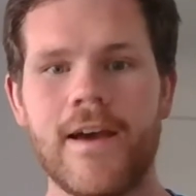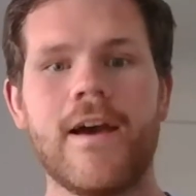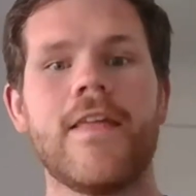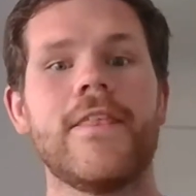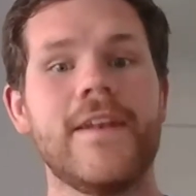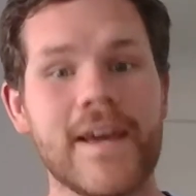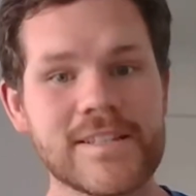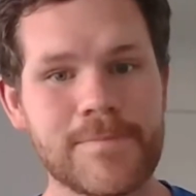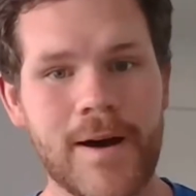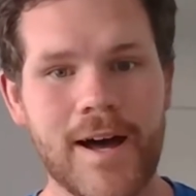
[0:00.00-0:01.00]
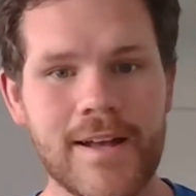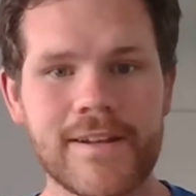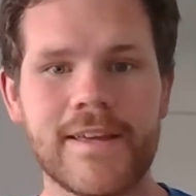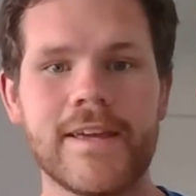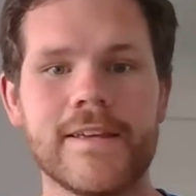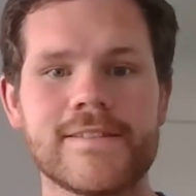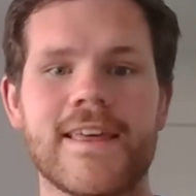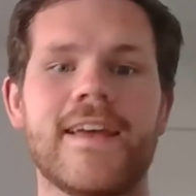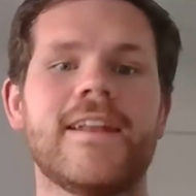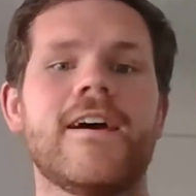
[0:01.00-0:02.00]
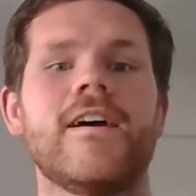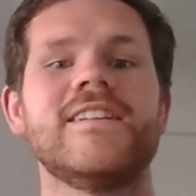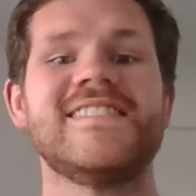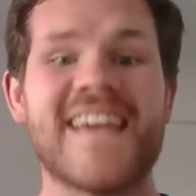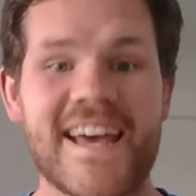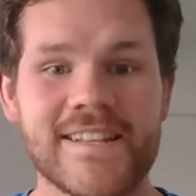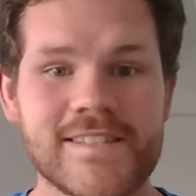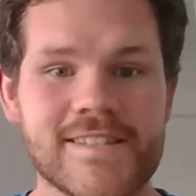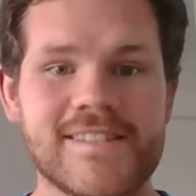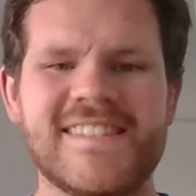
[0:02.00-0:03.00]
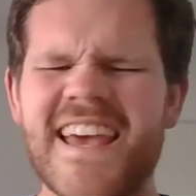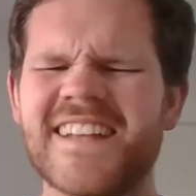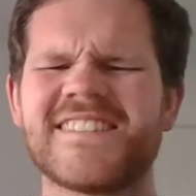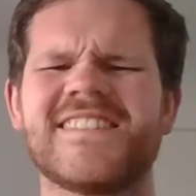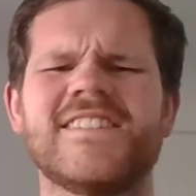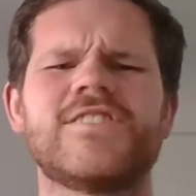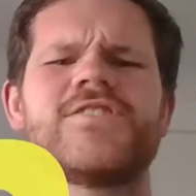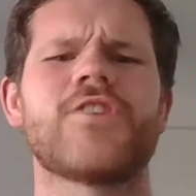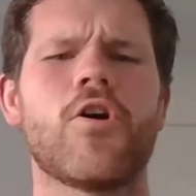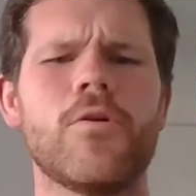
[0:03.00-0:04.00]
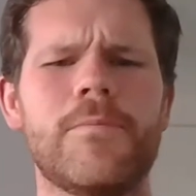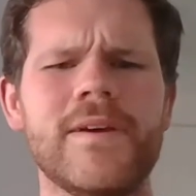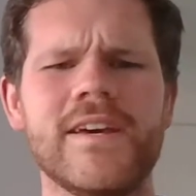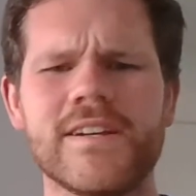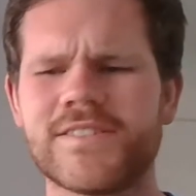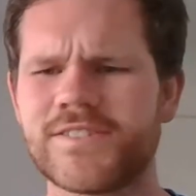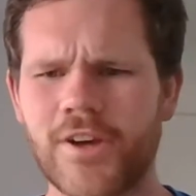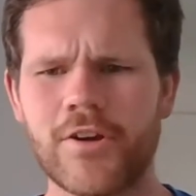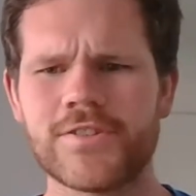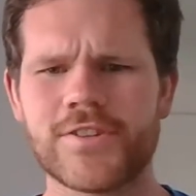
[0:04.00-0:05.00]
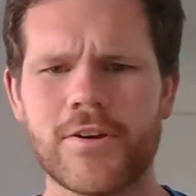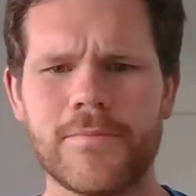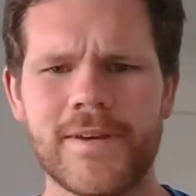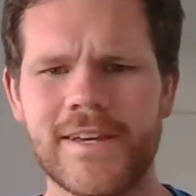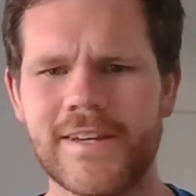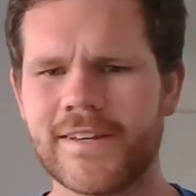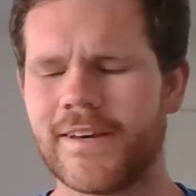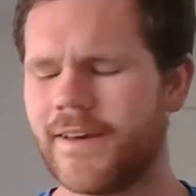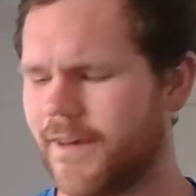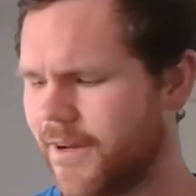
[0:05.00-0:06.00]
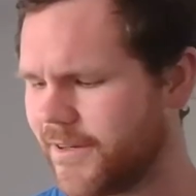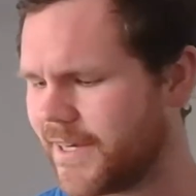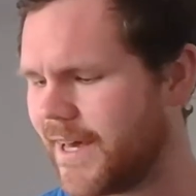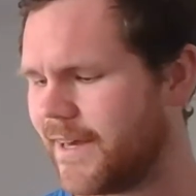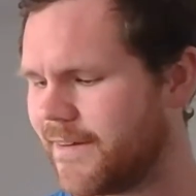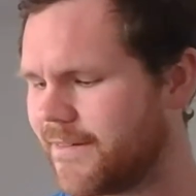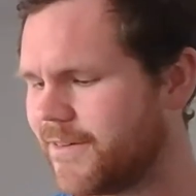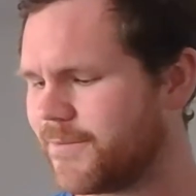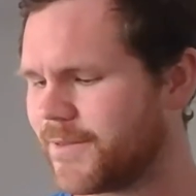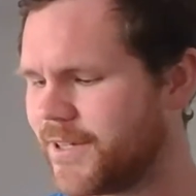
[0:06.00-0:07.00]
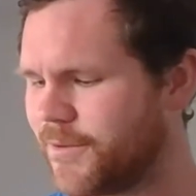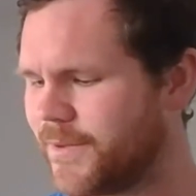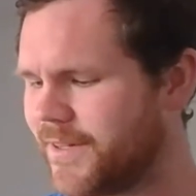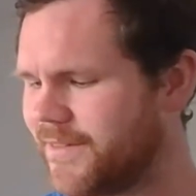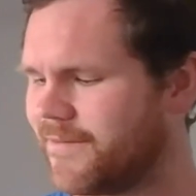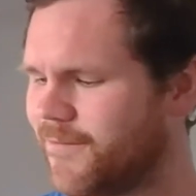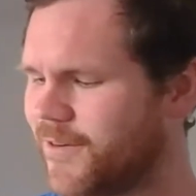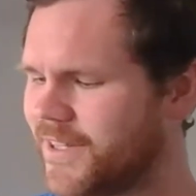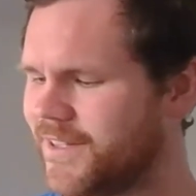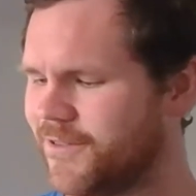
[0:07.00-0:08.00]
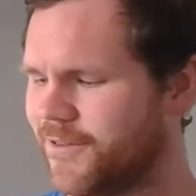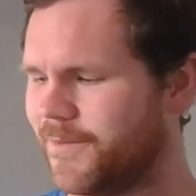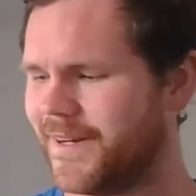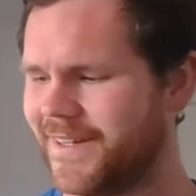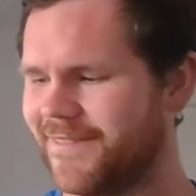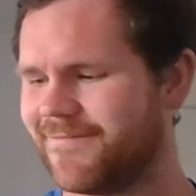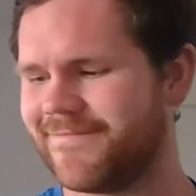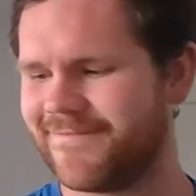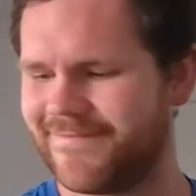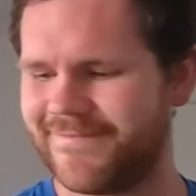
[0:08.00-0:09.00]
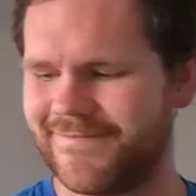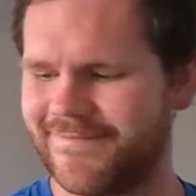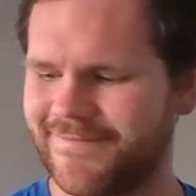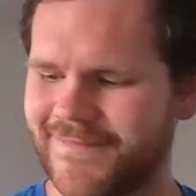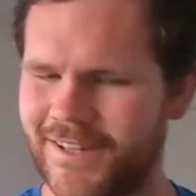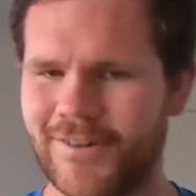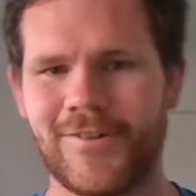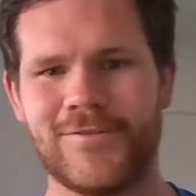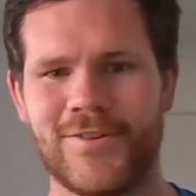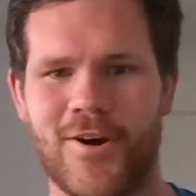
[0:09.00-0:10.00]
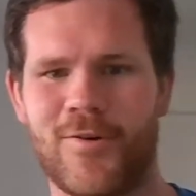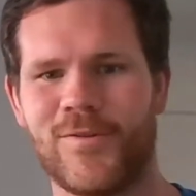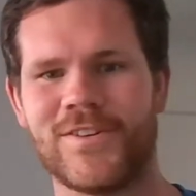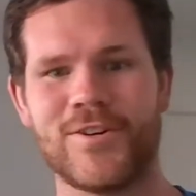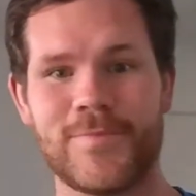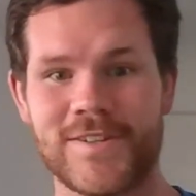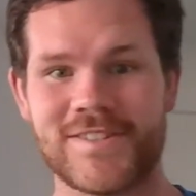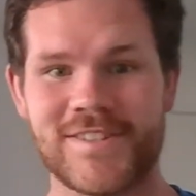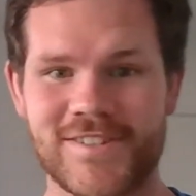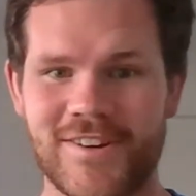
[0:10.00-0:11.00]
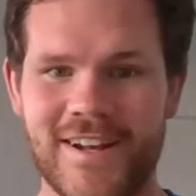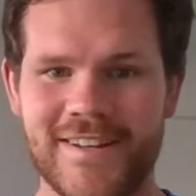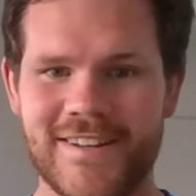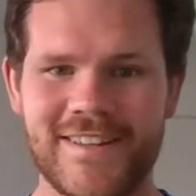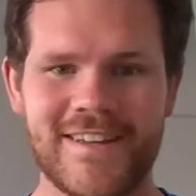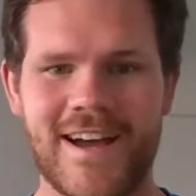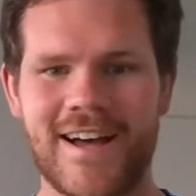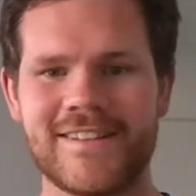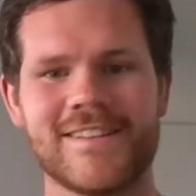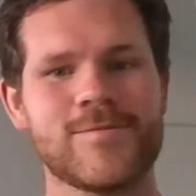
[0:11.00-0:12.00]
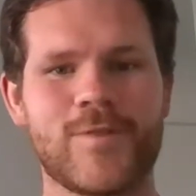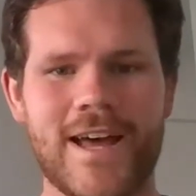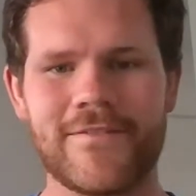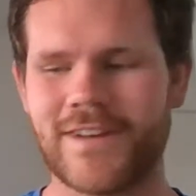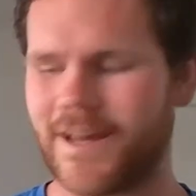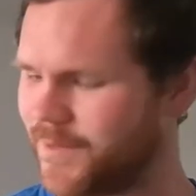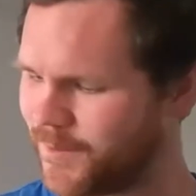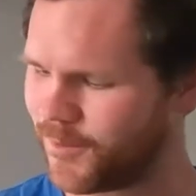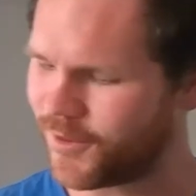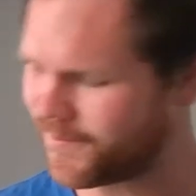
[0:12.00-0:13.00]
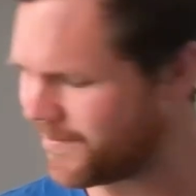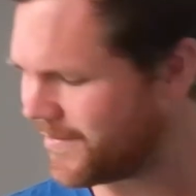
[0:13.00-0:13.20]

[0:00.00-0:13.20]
the next part is then debts. Debts is so big, so big. Okay, oh, Gilbert, what are you doing, buddy? Oh no, Gilbert's decided he doesn't want to have a nap anymore.